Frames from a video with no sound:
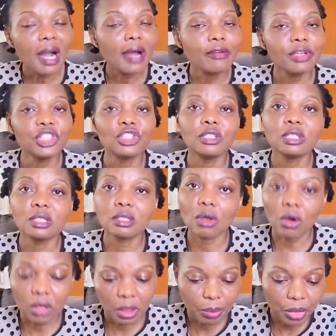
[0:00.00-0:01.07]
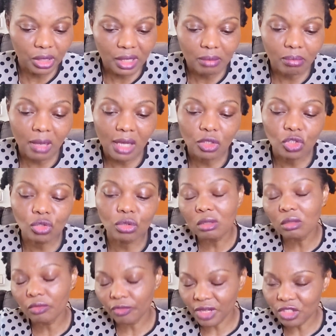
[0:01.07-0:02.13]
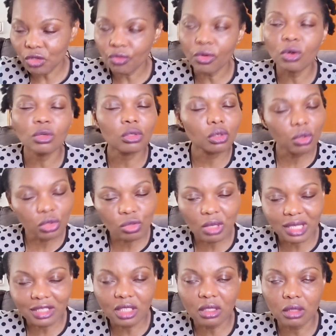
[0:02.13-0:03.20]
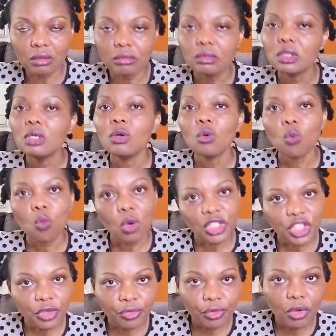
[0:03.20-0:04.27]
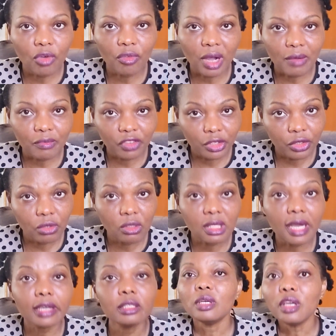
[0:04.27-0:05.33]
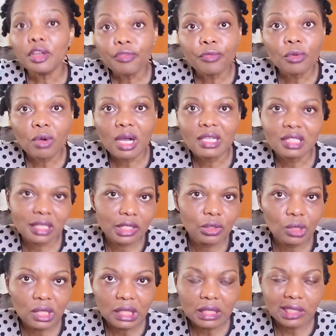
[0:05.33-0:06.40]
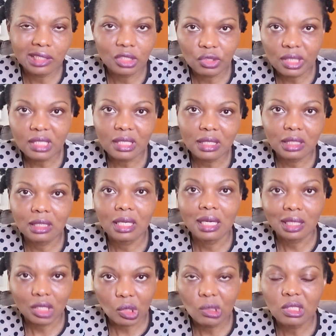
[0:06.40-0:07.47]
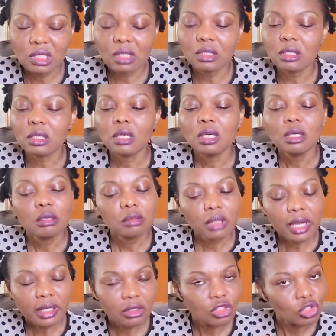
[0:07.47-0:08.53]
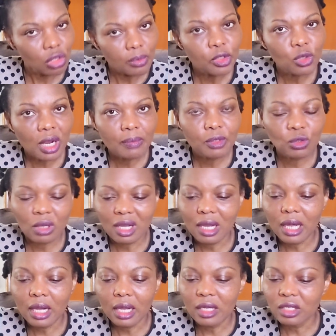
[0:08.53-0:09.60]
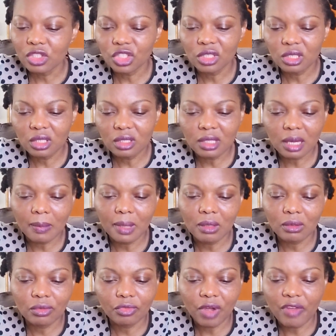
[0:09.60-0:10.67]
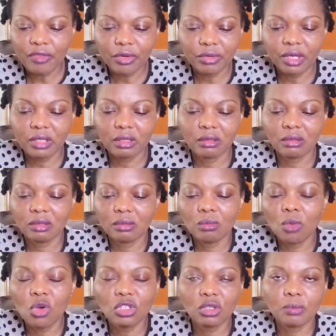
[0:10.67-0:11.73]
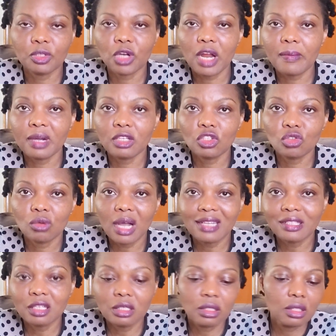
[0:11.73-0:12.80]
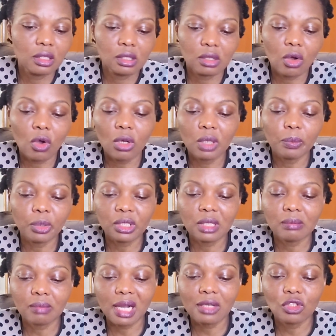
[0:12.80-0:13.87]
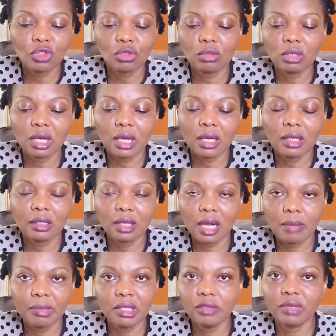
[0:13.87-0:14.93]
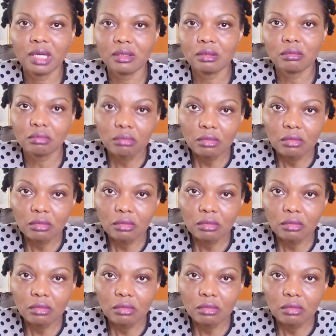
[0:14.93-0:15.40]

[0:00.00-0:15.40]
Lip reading: her reach this all-important milestone. First of all, go to her channel, watch a few of her videos, and if you are genuinely interested in her content, then subscribe to her. She needs about 500 more subscribers to attain this all-important milestone, and I believe that